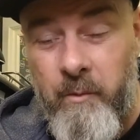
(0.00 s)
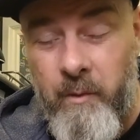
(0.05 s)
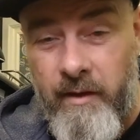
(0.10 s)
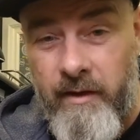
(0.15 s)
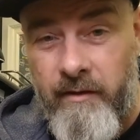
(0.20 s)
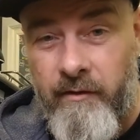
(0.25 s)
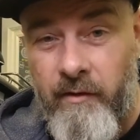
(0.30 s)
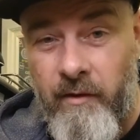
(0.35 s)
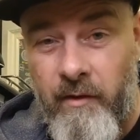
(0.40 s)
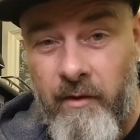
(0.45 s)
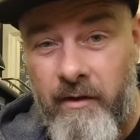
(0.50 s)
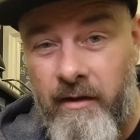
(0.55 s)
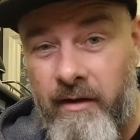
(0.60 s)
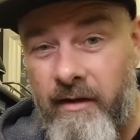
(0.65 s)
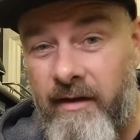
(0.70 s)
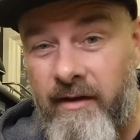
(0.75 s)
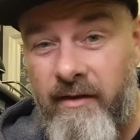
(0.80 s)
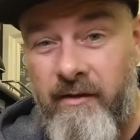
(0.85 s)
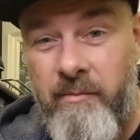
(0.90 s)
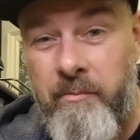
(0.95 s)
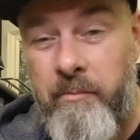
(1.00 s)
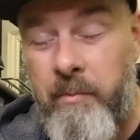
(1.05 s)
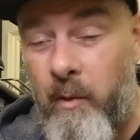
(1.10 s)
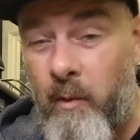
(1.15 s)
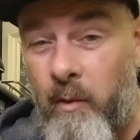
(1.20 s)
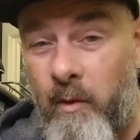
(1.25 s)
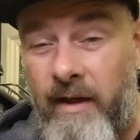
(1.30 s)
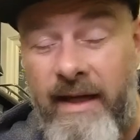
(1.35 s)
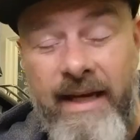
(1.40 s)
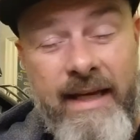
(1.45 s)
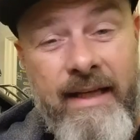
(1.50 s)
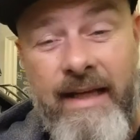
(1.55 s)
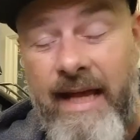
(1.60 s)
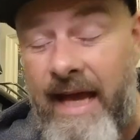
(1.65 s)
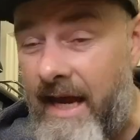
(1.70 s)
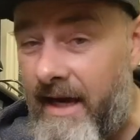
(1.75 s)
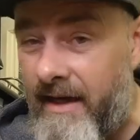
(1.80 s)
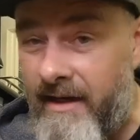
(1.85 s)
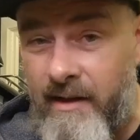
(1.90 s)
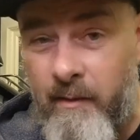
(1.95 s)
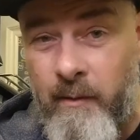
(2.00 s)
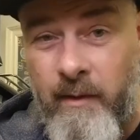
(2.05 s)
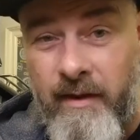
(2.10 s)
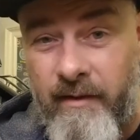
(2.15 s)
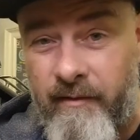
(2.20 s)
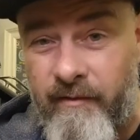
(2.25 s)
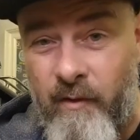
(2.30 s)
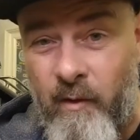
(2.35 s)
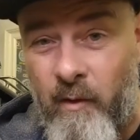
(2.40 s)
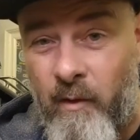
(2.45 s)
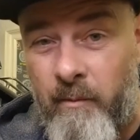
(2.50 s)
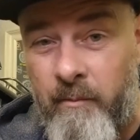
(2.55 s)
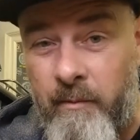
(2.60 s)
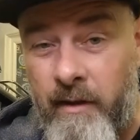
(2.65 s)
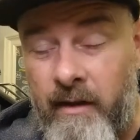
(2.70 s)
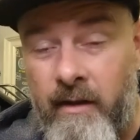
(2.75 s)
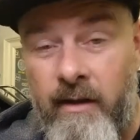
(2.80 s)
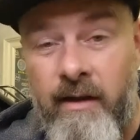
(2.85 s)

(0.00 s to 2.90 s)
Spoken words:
rear shock is poor in any way or form.